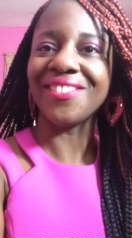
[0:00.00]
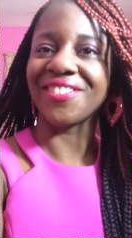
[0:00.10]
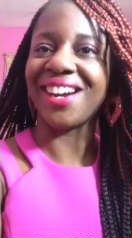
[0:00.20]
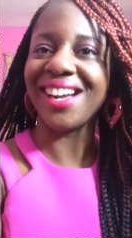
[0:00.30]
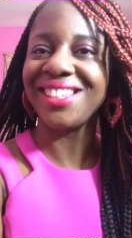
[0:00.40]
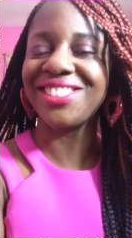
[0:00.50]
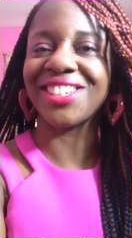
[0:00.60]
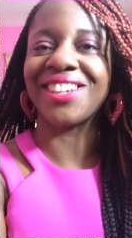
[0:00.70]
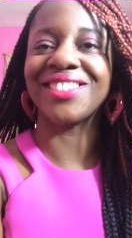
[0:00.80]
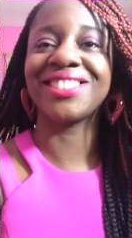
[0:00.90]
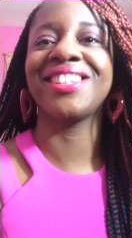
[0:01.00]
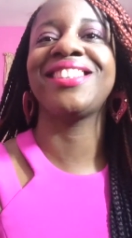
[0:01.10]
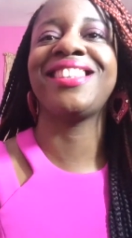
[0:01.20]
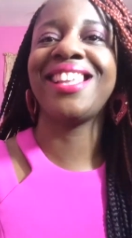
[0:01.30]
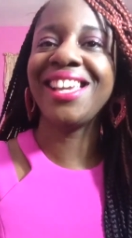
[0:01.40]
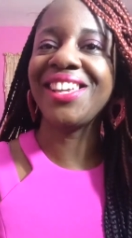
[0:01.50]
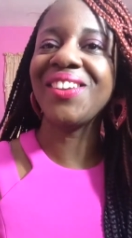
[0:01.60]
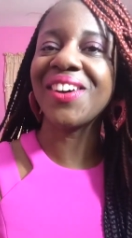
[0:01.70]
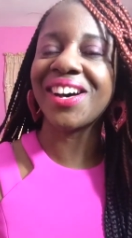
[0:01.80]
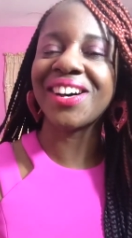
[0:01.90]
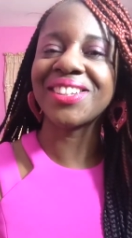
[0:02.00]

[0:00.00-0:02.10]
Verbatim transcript: All right, y'all, so thank you